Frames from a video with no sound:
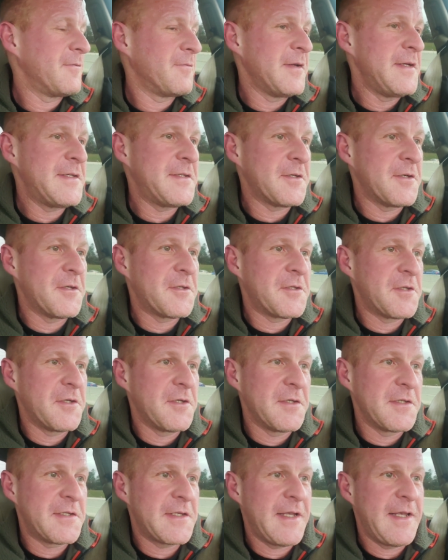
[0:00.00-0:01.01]

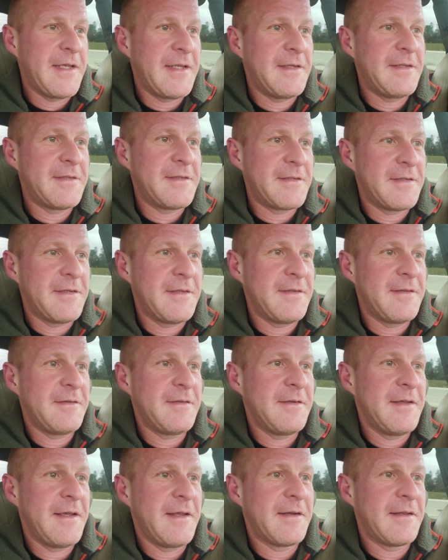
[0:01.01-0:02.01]
researchers and
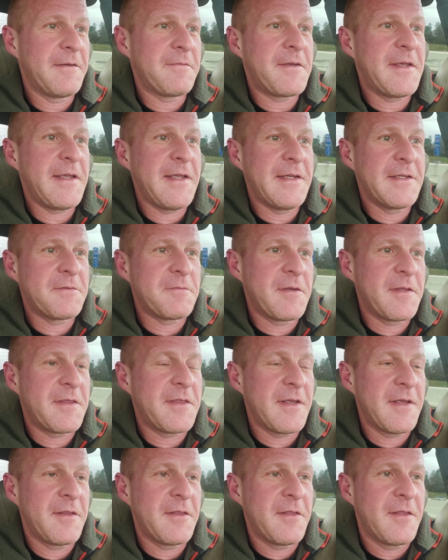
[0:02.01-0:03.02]
Anna Lembke is with
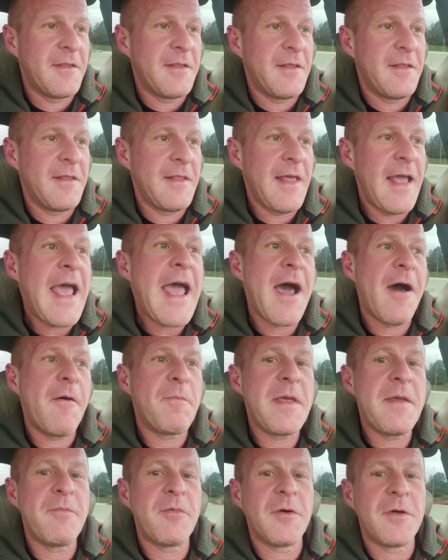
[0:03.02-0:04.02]
how
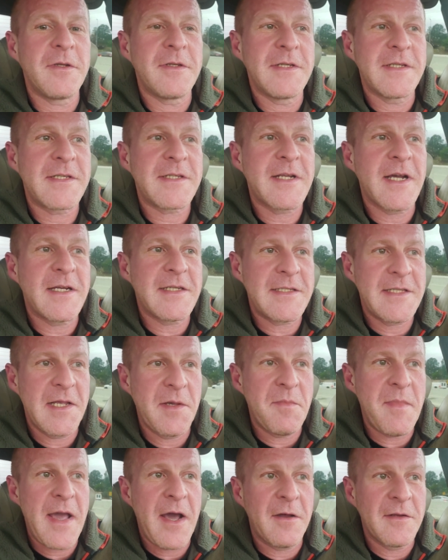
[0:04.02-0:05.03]
people discuss the
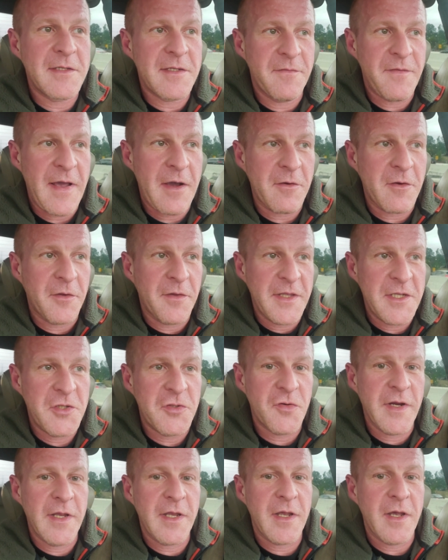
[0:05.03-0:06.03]
amounts of alcohol they
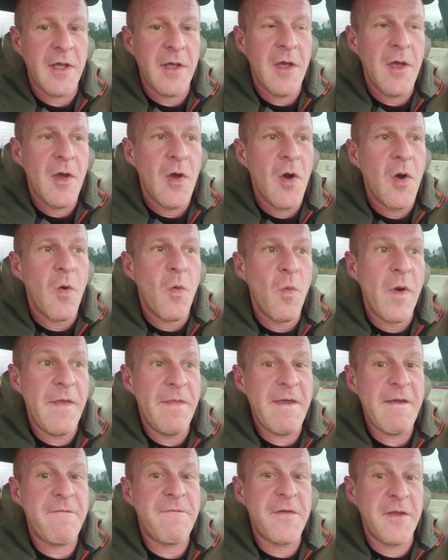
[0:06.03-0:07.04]
drink
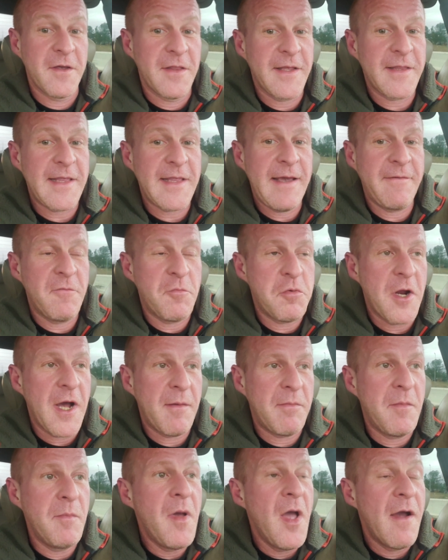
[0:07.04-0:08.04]
when they feel like they have a
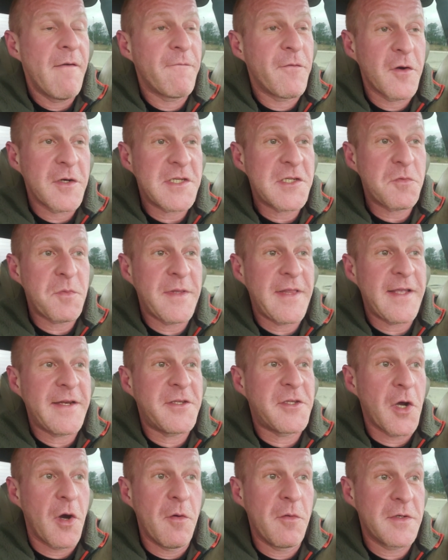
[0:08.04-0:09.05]
problem versus when they
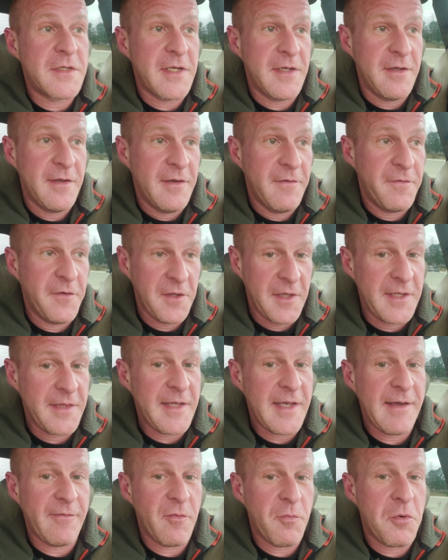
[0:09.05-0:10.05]
don't feel
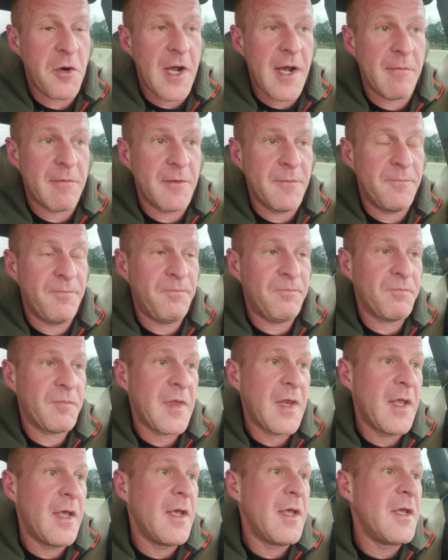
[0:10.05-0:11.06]
like they have a problem.
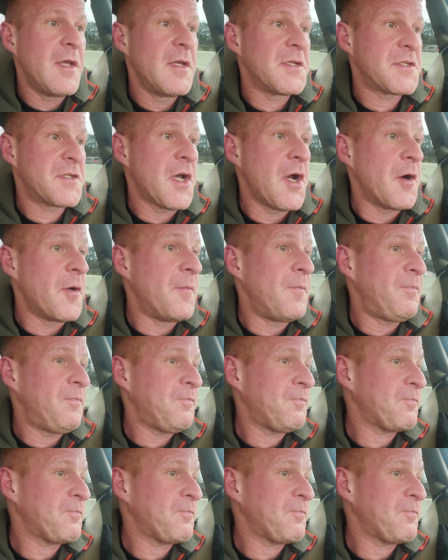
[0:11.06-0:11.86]
So,